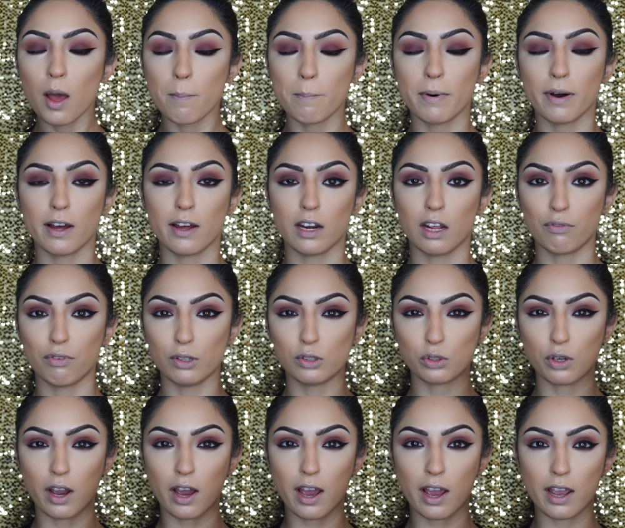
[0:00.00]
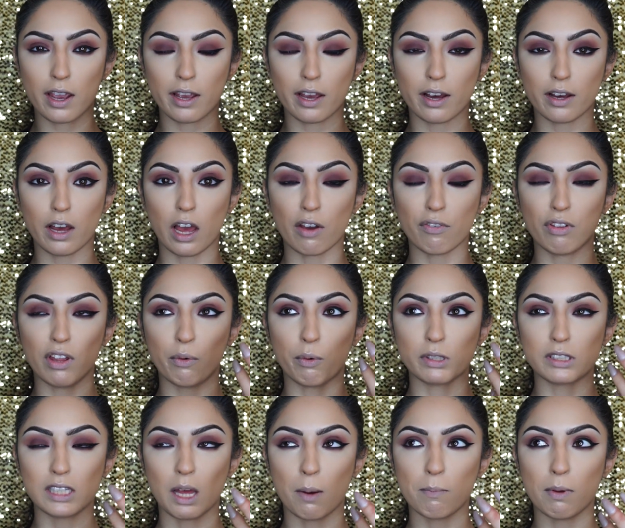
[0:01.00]
But if you try, I feel like
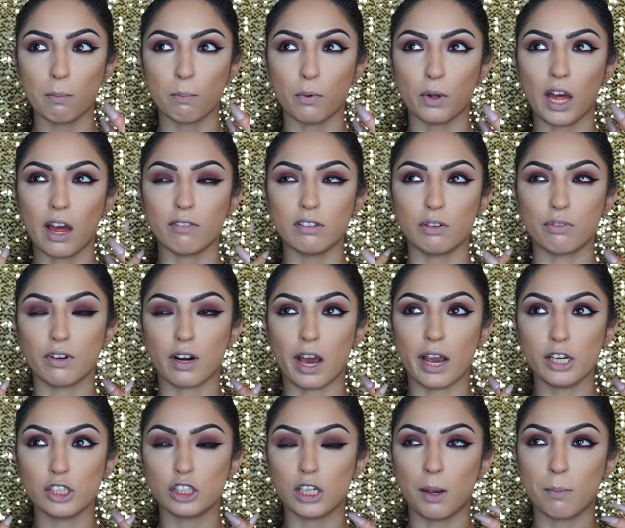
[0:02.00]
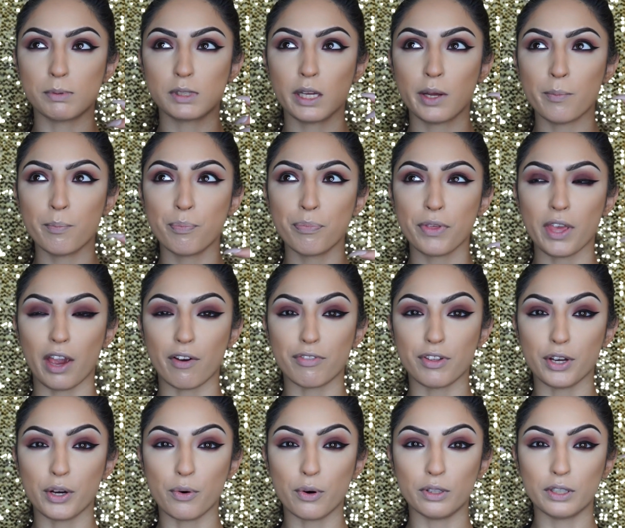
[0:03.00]
with some people that have different eye shapes, if
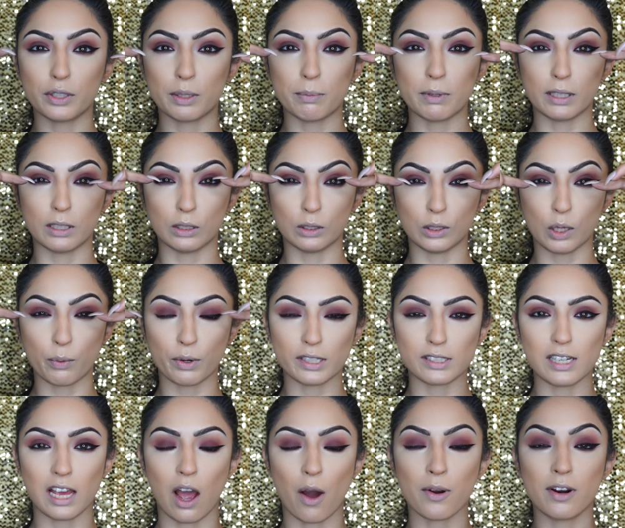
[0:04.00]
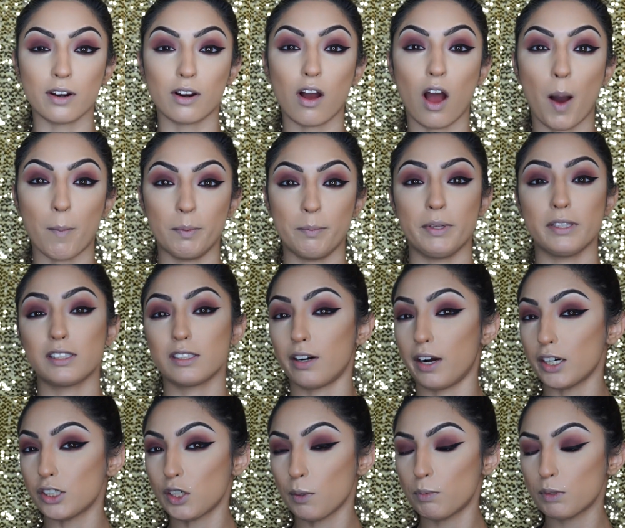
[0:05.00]
they go a little bit lower down, it complements their
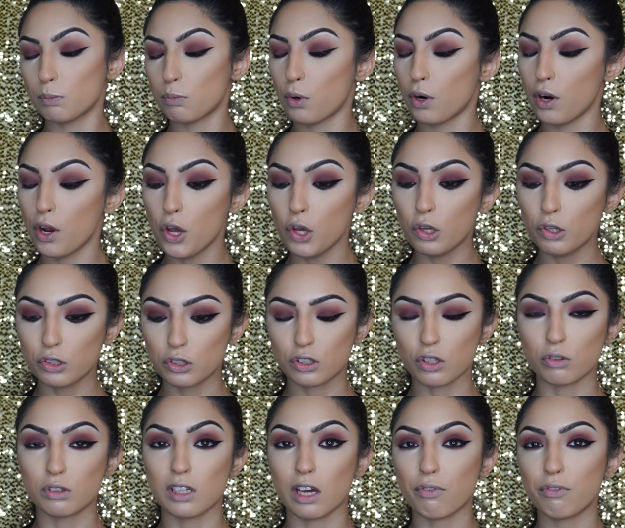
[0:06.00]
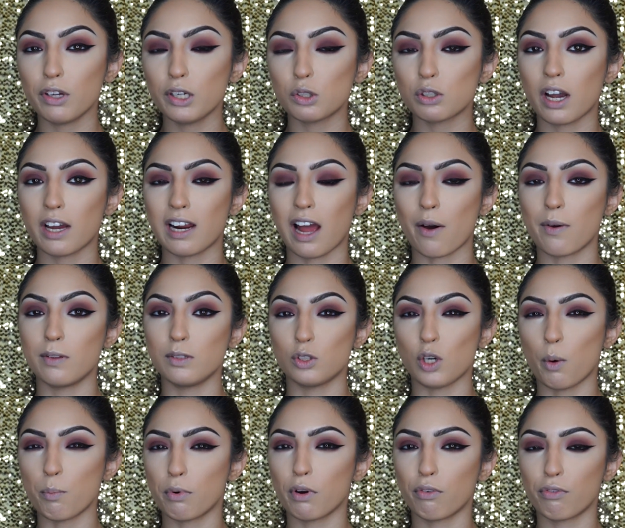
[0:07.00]
eye shapes more. So definitely try it out and
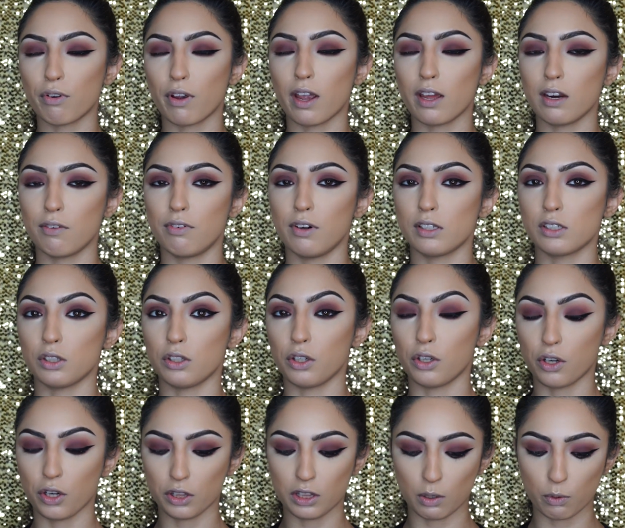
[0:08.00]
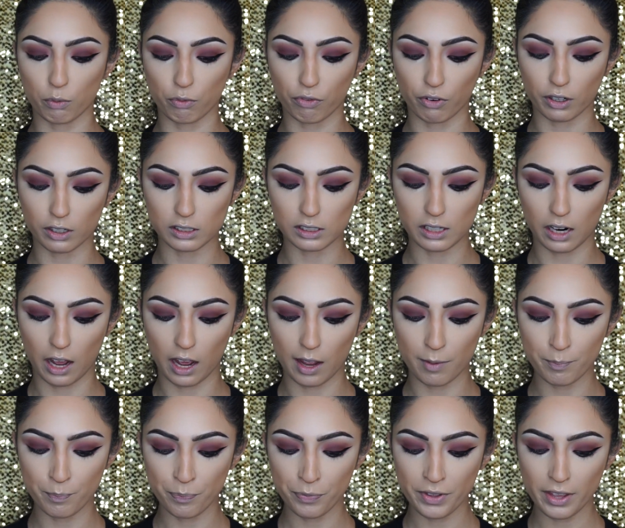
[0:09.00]
don't be afraid if it doesn't look good the first
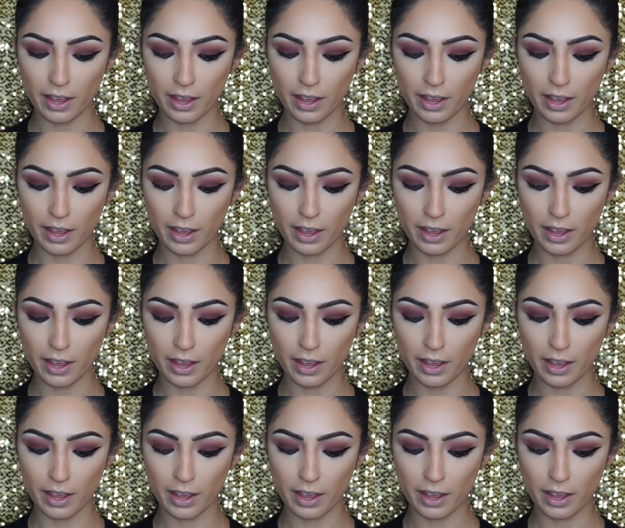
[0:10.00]
time.